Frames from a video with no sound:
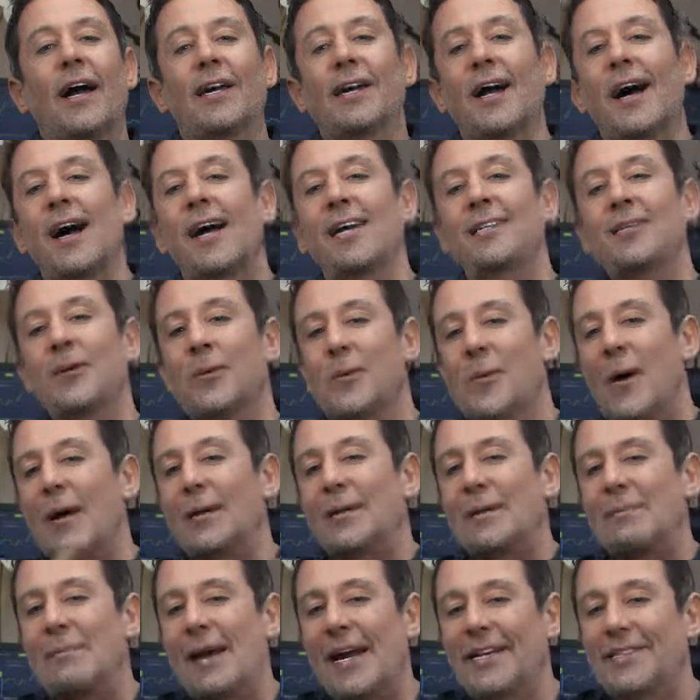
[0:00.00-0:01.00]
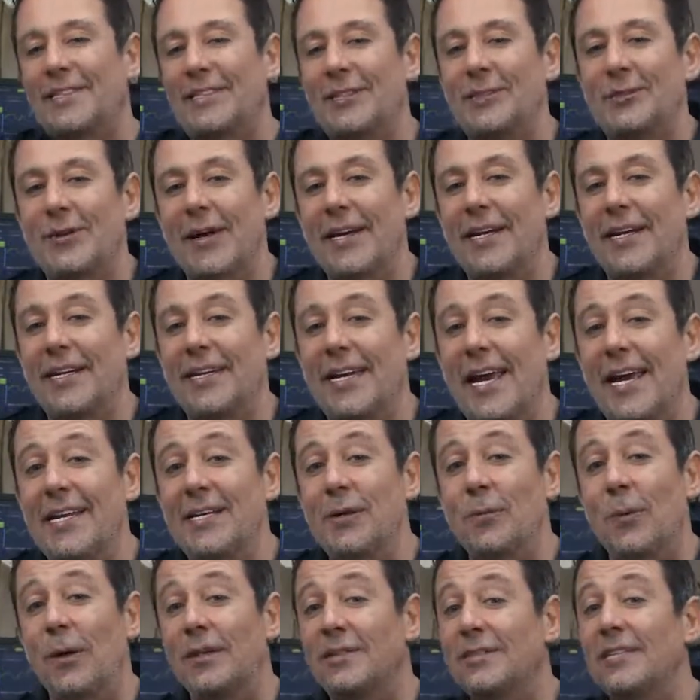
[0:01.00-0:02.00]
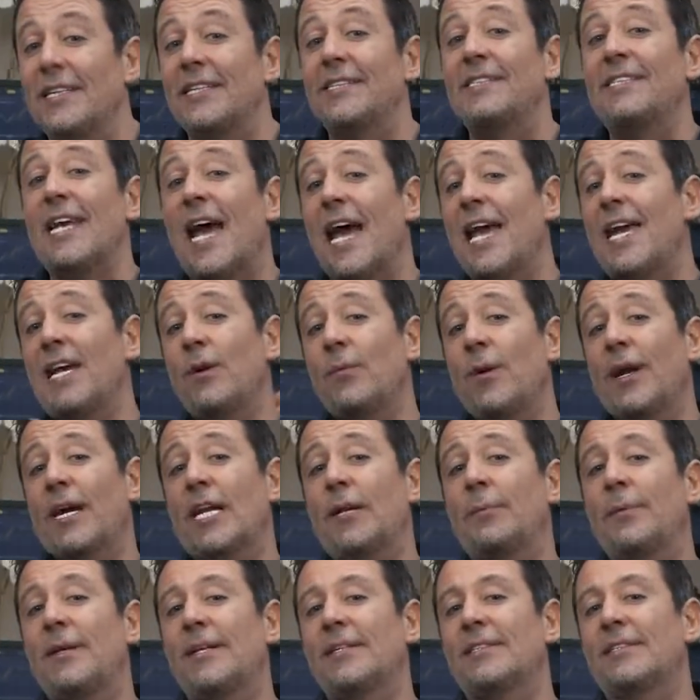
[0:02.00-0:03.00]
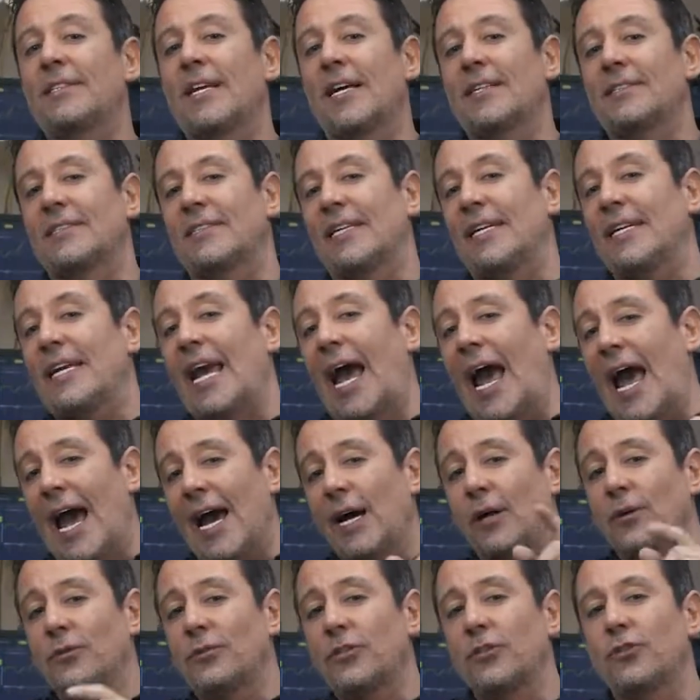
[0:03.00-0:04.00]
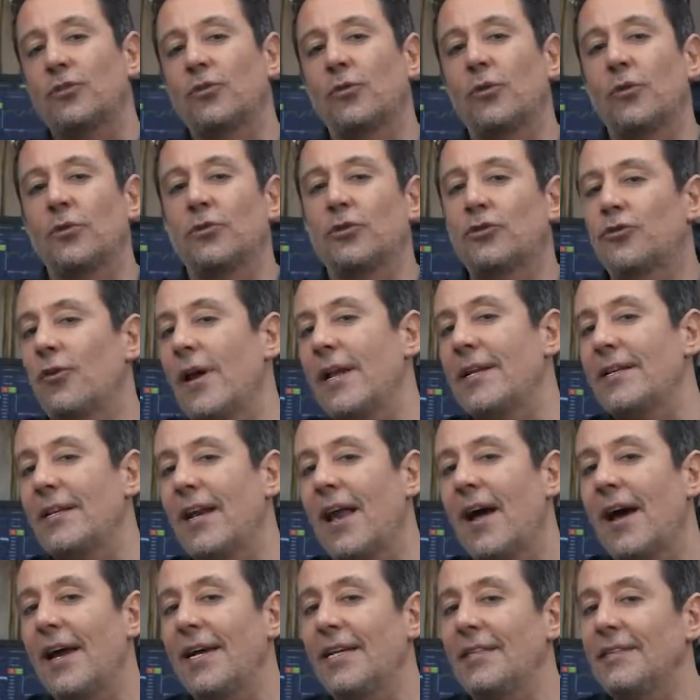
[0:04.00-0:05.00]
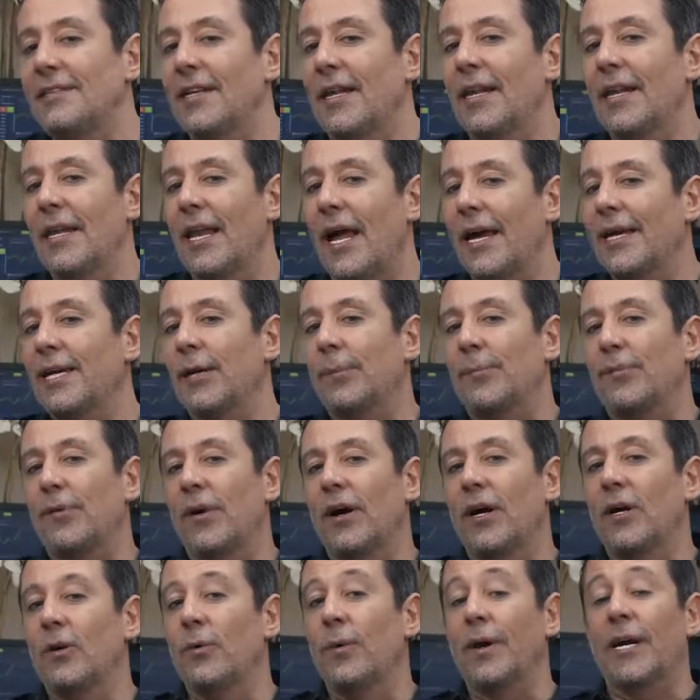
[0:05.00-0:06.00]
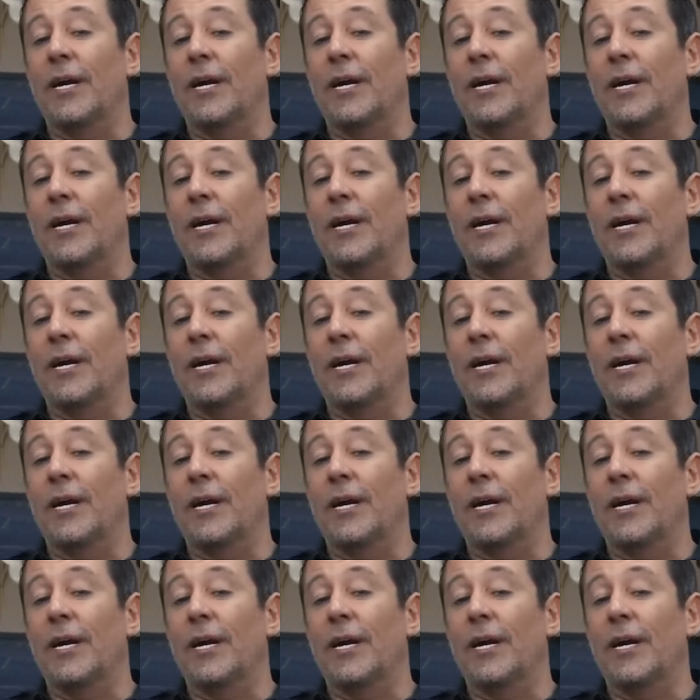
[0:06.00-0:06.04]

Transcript: Hi guys, welcome back to the Trading Den. Well, today we're going to be discussing how to draw trend lines like a pro.